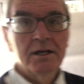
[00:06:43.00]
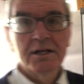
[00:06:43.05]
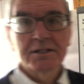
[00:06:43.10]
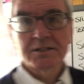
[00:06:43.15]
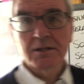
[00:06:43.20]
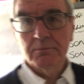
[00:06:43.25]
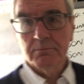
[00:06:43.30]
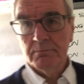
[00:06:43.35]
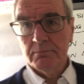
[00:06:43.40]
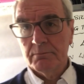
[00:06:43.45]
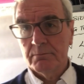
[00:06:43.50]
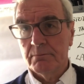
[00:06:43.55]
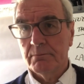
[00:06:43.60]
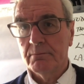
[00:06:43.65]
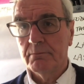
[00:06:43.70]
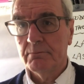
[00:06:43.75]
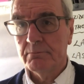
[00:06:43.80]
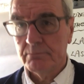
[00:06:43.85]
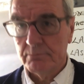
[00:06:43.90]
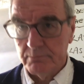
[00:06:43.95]
So
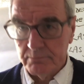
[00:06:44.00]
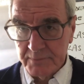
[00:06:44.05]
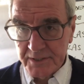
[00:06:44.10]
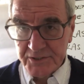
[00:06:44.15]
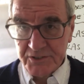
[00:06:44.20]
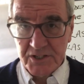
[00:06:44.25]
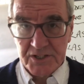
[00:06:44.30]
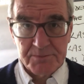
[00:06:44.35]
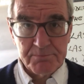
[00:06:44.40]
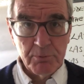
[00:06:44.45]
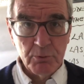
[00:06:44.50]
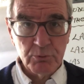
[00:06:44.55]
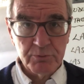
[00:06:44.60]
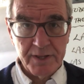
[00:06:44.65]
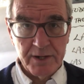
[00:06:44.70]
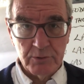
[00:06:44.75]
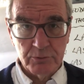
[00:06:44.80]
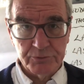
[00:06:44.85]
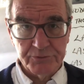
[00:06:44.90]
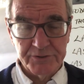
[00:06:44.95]
let's just pull
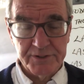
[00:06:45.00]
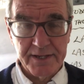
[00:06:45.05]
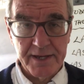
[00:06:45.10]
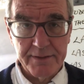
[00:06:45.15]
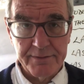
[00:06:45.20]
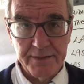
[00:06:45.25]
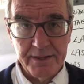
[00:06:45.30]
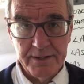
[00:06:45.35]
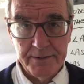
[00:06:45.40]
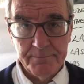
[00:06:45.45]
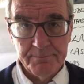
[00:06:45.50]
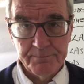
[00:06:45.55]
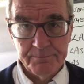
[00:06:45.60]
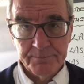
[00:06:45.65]
that all together.